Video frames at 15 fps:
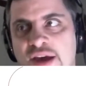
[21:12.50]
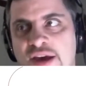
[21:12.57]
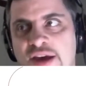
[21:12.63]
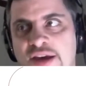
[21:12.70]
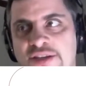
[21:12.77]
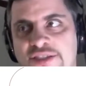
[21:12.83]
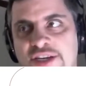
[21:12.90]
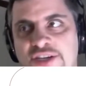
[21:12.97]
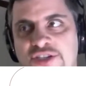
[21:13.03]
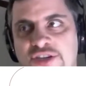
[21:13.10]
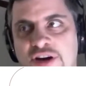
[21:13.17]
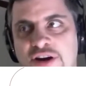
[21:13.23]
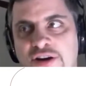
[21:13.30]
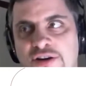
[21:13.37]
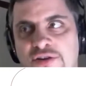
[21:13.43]
is they
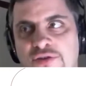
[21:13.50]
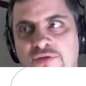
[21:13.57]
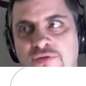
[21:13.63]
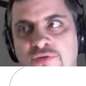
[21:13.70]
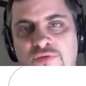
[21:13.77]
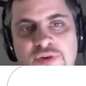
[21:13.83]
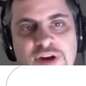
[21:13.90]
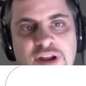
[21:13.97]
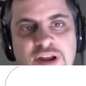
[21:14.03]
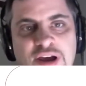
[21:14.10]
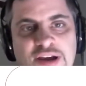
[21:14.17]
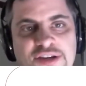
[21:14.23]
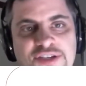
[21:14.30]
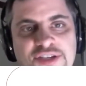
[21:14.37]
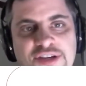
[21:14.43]
start
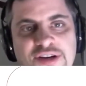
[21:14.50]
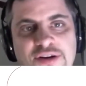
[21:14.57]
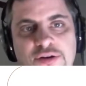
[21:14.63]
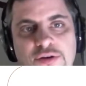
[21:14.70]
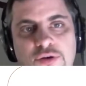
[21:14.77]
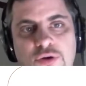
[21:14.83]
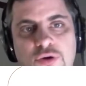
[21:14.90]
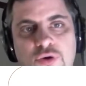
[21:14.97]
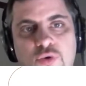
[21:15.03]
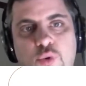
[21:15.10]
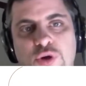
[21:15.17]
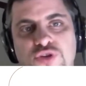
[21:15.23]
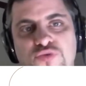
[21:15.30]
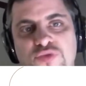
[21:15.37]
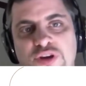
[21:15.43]
realizing
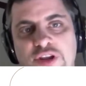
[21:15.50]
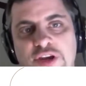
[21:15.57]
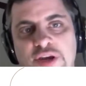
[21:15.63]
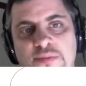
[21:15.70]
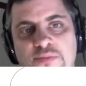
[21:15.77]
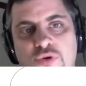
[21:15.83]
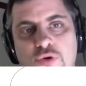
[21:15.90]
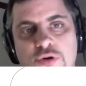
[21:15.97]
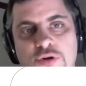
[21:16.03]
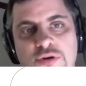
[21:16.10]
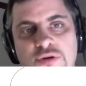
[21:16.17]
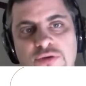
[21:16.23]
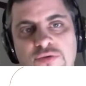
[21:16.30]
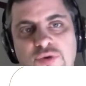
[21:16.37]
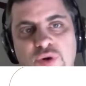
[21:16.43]
what's really important.
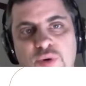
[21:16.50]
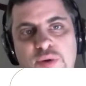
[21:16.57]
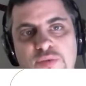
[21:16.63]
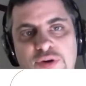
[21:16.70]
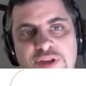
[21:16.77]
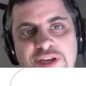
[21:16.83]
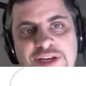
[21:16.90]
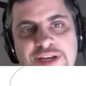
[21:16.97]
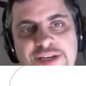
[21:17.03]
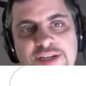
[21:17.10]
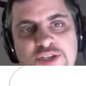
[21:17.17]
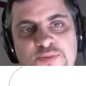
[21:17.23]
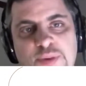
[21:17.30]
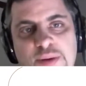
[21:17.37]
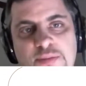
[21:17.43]
What do I really need to
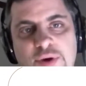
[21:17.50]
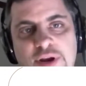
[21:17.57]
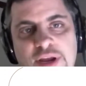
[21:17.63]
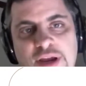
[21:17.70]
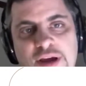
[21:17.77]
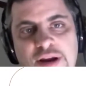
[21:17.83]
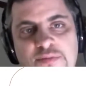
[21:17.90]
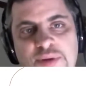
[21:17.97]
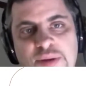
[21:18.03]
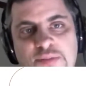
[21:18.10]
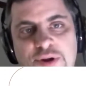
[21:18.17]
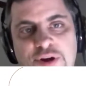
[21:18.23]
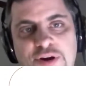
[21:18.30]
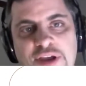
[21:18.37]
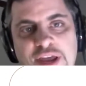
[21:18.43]
spend money on? And
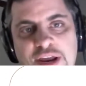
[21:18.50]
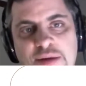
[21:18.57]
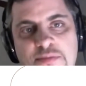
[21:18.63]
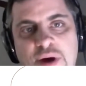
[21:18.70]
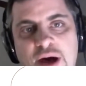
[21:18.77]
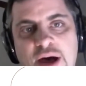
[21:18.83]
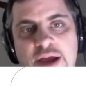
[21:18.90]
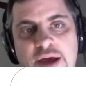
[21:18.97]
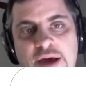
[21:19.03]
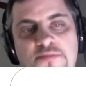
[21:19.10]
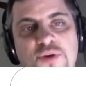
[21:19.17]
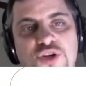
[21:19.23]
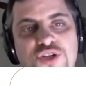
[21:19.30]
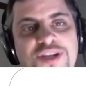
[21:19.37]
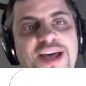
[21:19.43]
people are getting by on
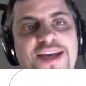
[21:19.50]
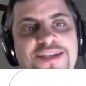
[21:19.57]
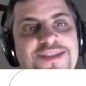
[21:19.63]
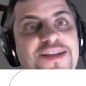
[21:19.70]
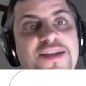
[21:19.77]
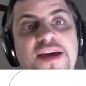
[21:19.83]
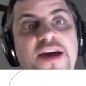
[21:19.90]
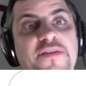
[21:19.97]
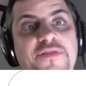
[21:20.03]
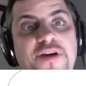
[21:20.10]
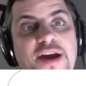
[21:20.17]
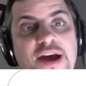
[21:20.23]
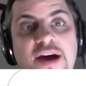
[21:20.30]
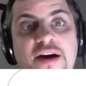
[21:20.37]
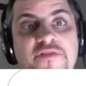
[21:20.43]
much less than they ever
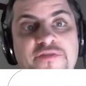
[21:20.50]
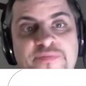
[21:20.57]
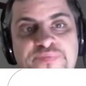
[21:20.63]
have,